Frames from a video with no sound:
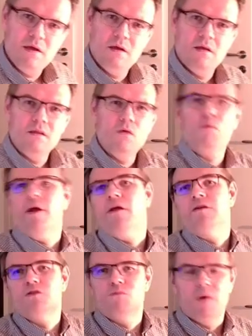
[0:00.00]
the wear is
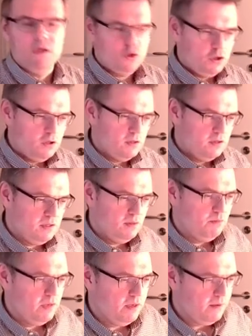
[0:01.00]
too much.
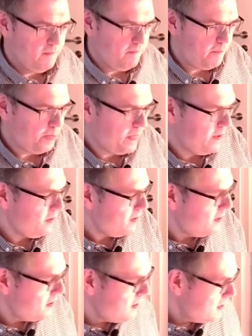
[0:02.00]
Simply. Yeah?
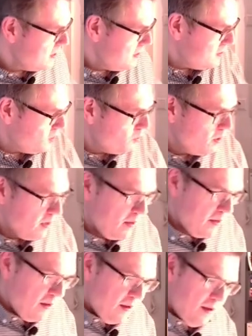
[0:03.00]
So
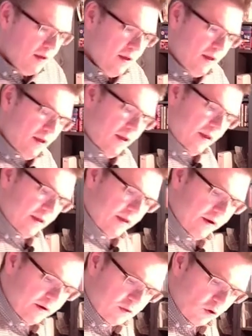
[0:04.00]
here I
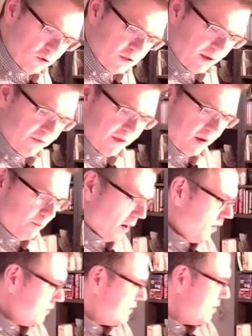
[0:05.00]
told something
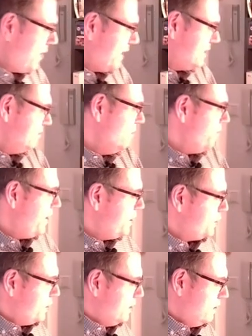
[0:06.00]
about the maximum
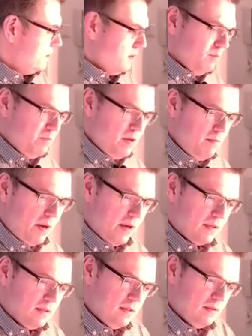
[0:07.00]
pressure. Yeah, P max.